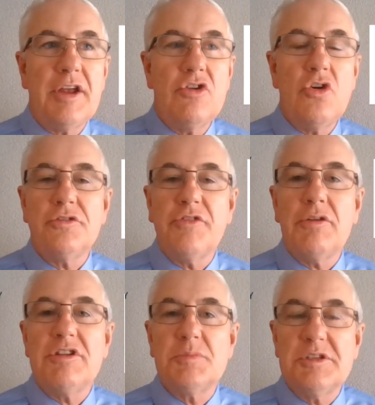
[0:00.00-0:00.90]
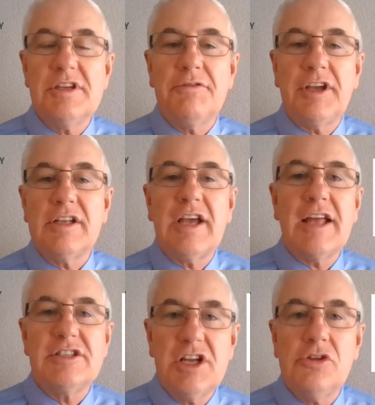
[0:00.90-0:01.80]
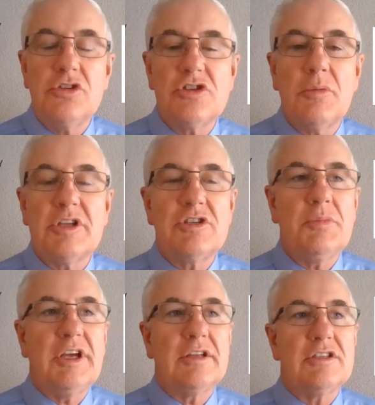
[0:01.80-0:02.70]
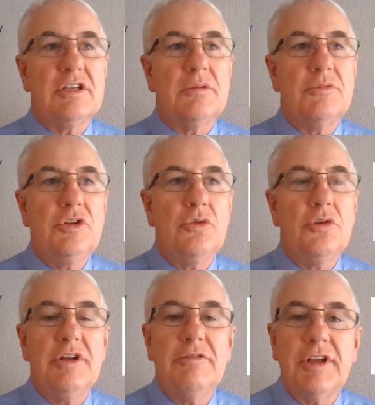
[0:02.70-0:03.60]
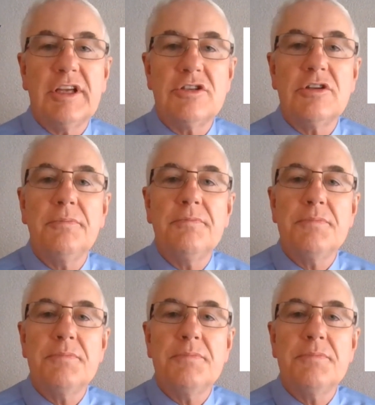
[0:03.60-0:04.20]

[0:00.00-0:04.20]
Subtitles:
not very specific and can't tell you so much about your infection.